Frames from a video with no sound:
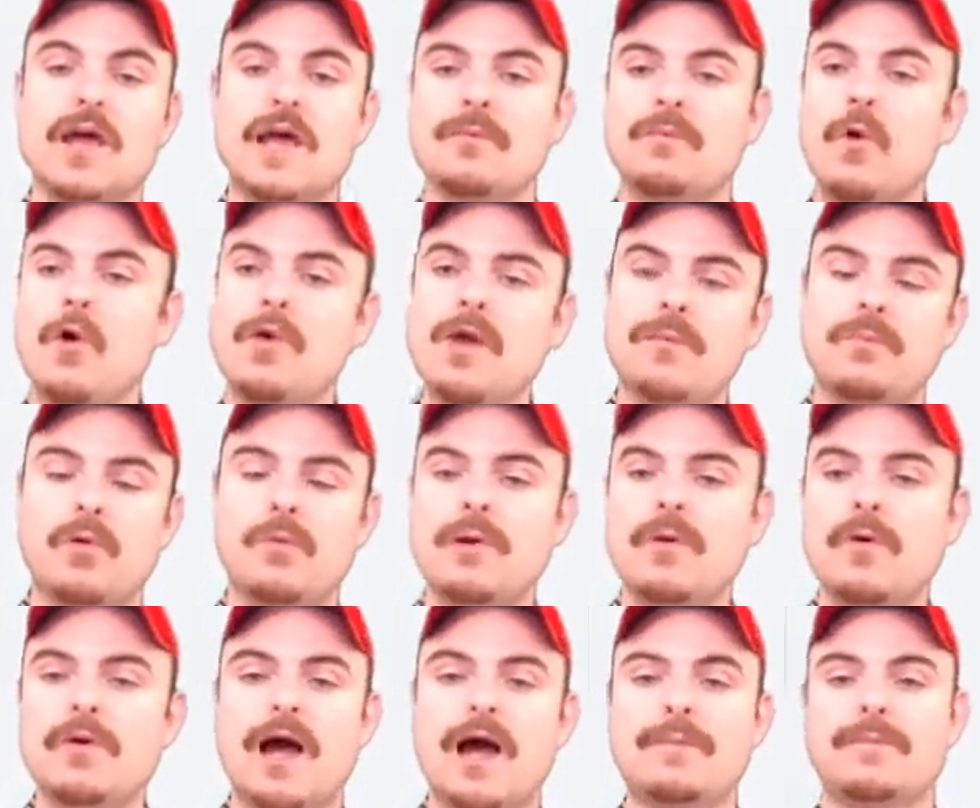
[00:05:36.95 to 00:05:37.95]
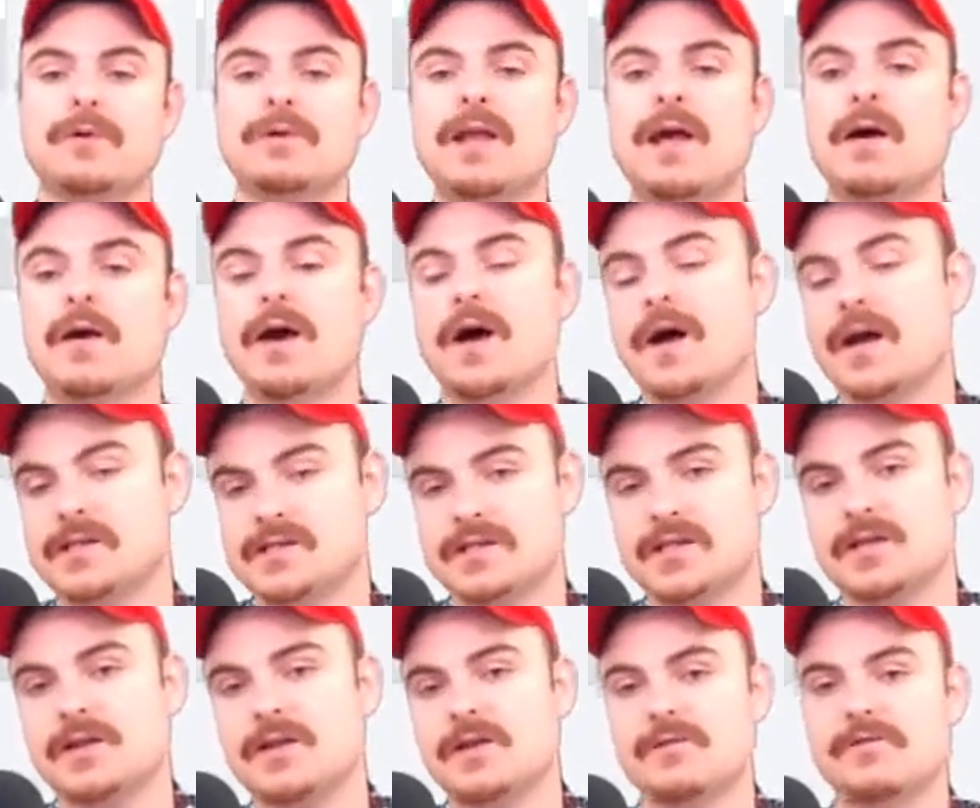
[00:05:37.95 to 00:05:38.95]
It probably won't happen now. I
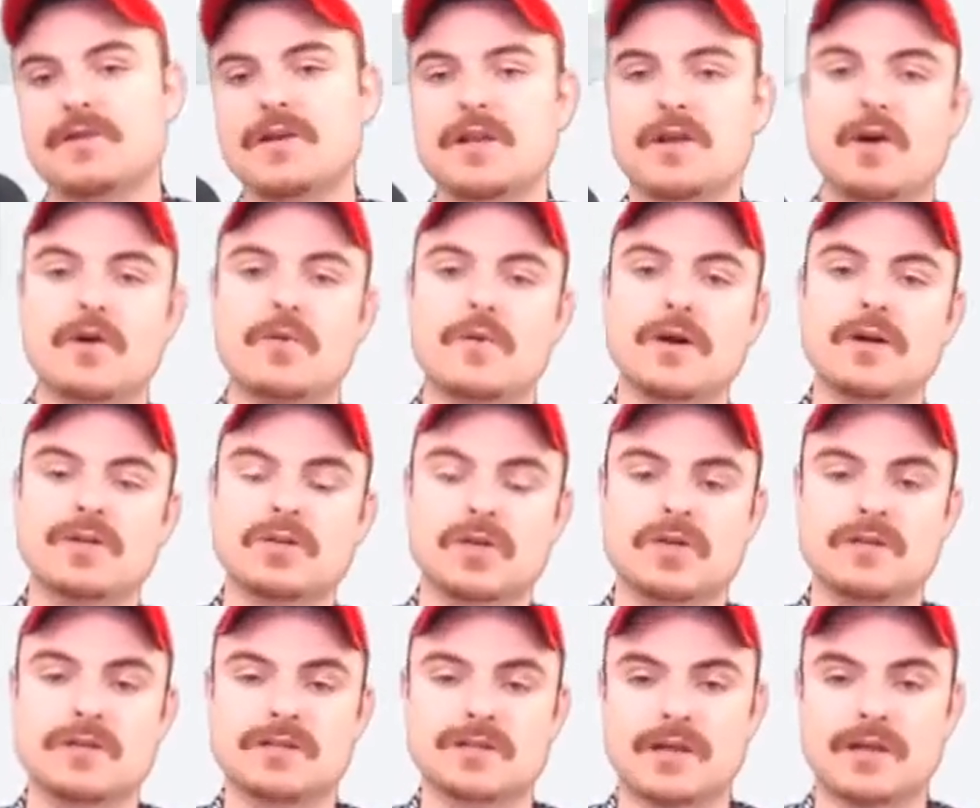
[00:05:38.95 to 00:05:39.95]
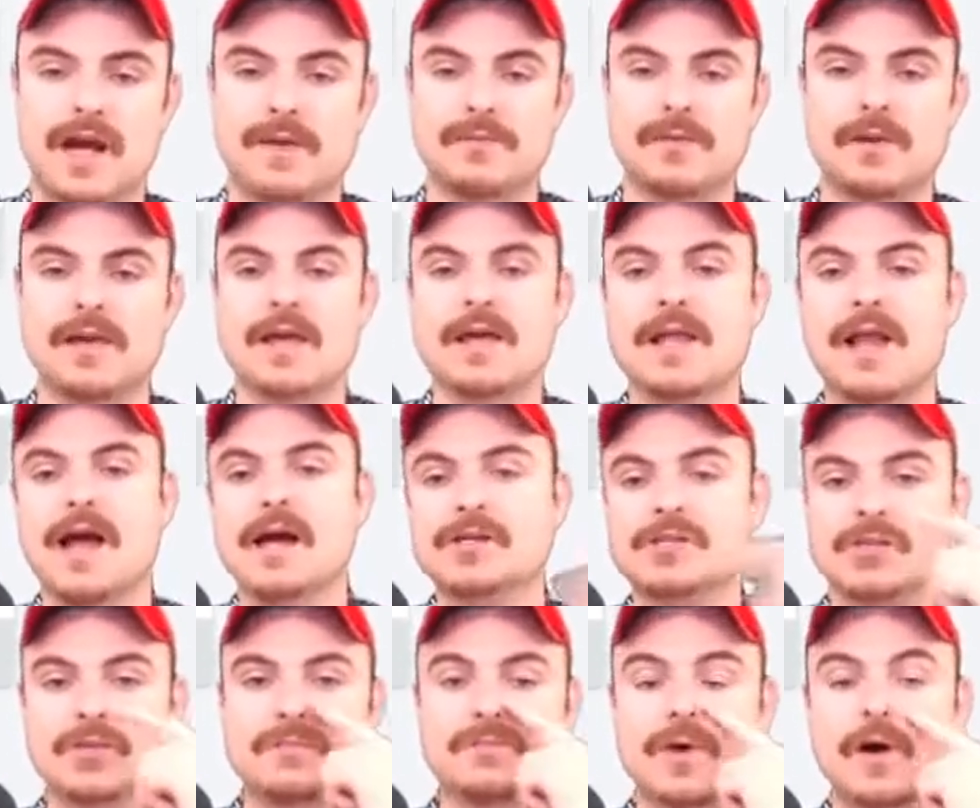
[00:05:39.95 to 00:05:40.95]
actually did another video where it showed this happening in
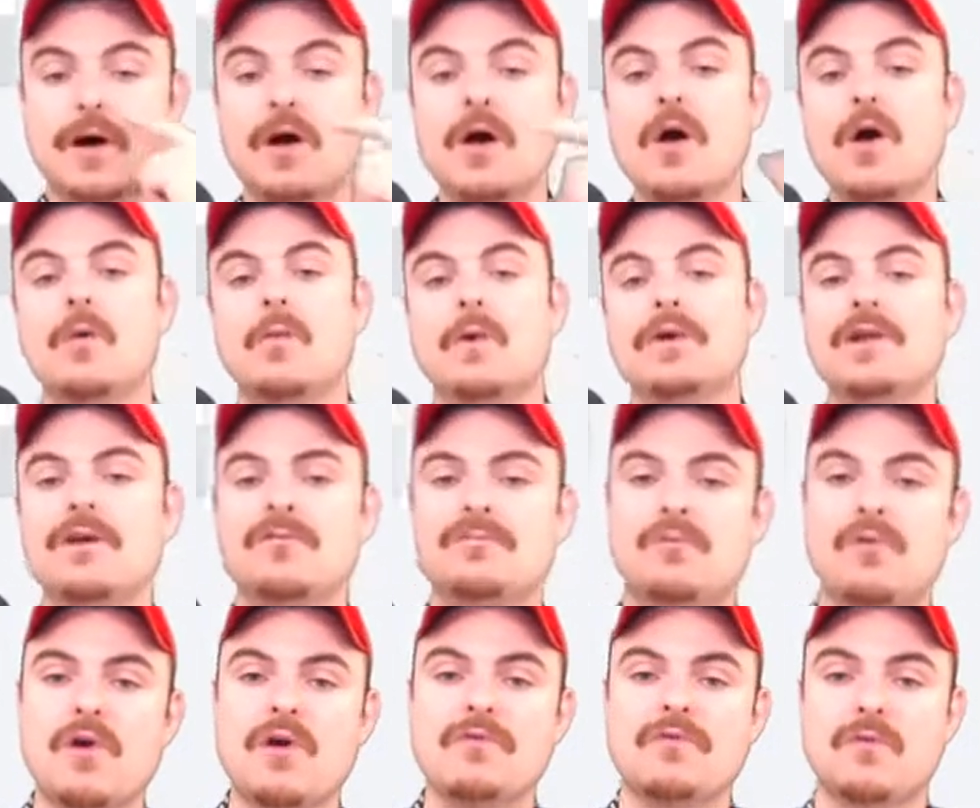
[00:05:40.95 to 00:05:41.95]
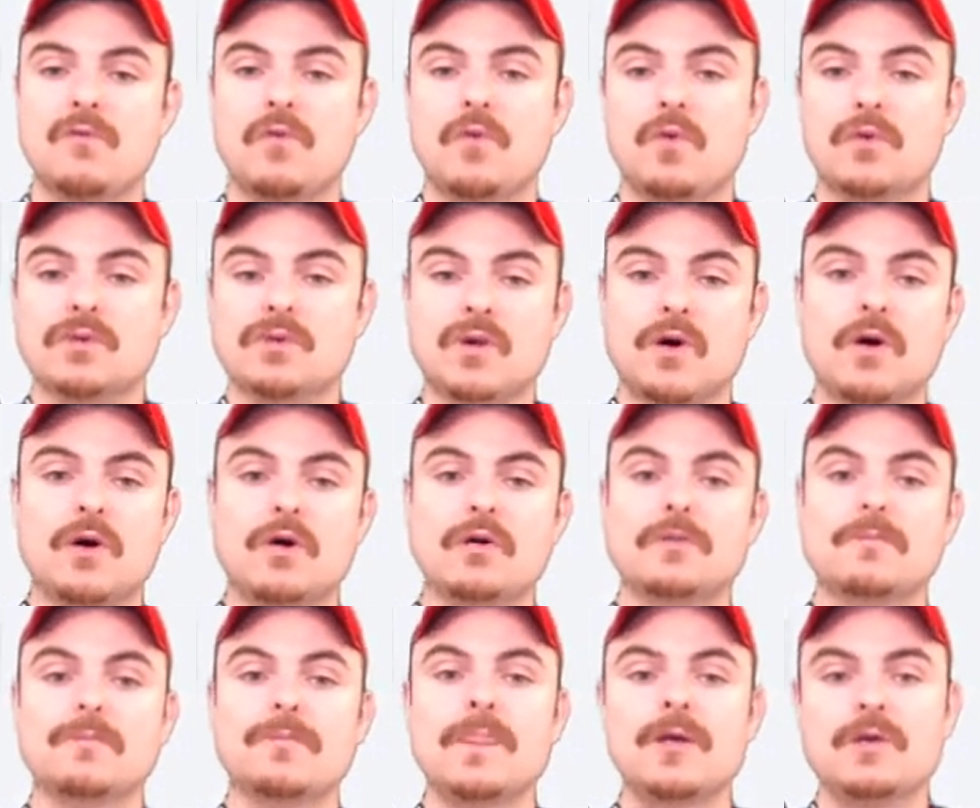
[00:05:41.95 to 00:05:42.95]
action. But when you have Brave Rewards
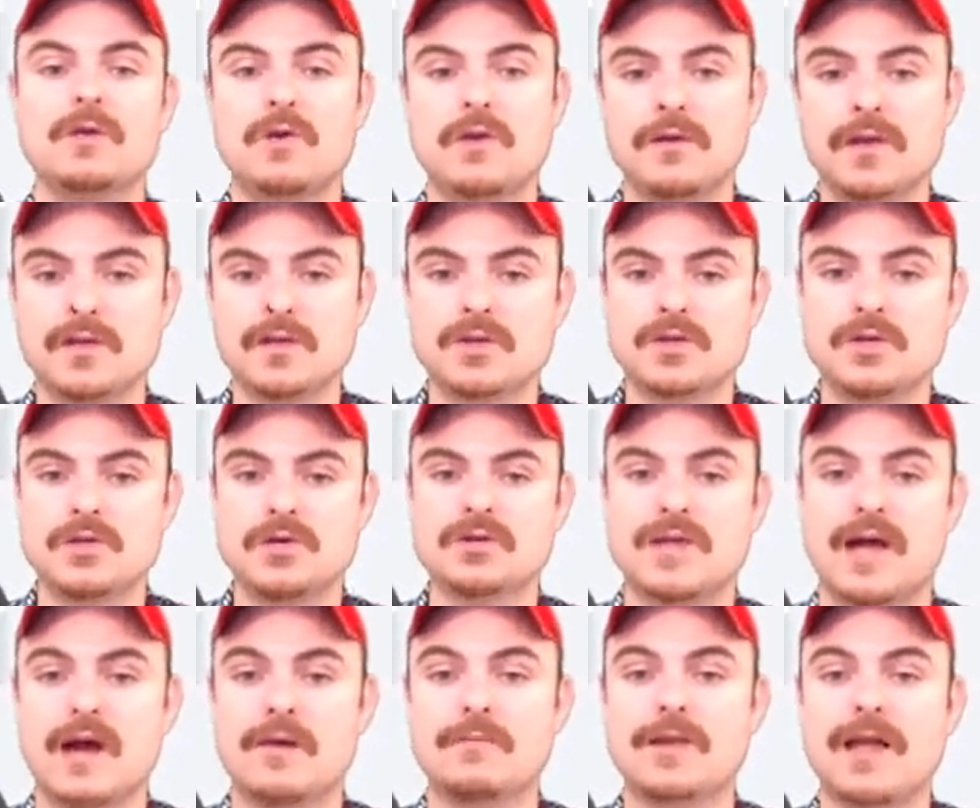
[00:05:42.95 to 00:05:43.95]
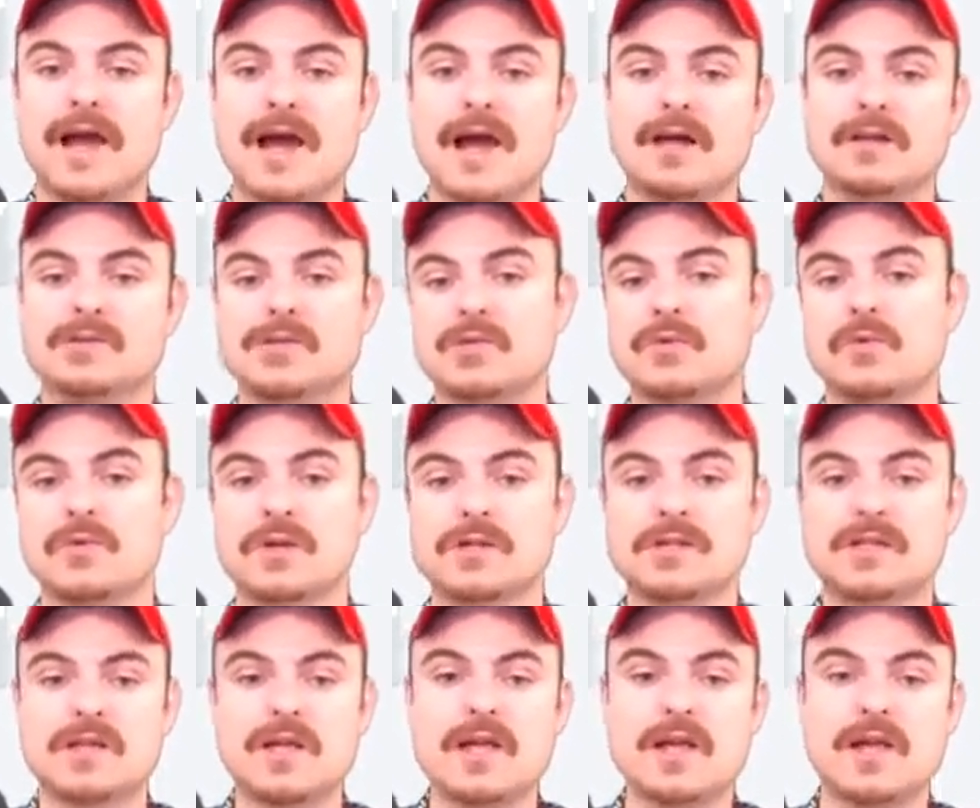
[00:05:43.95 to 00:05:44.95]
on, you can then choose how many ads you want to
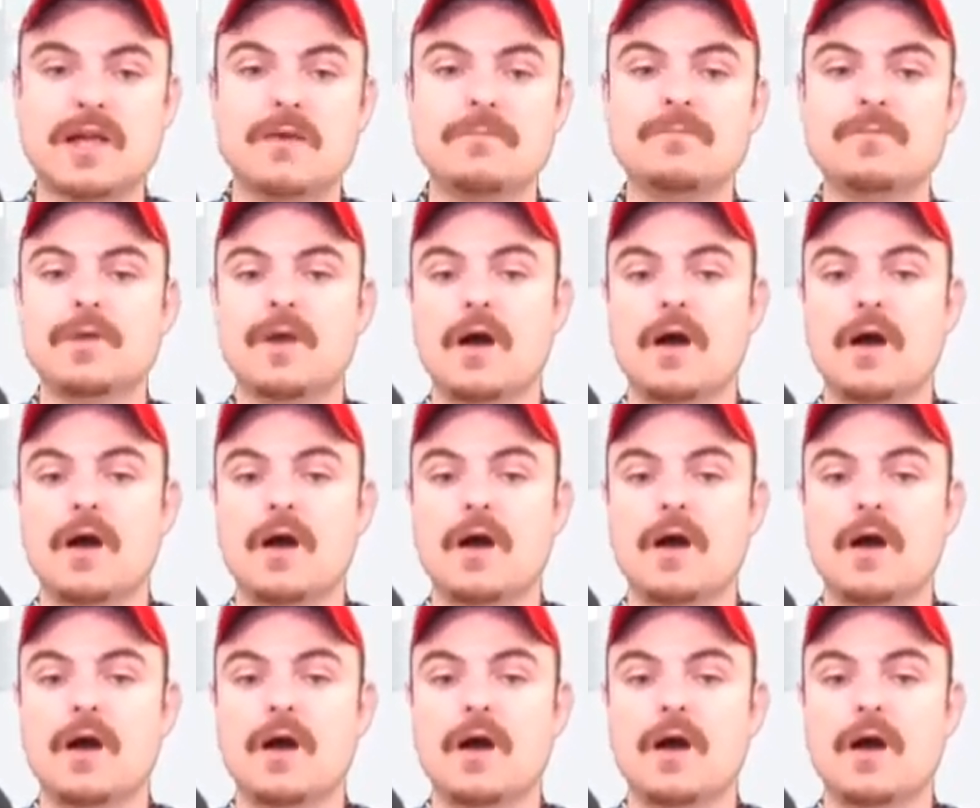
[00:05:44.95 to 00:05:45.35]
see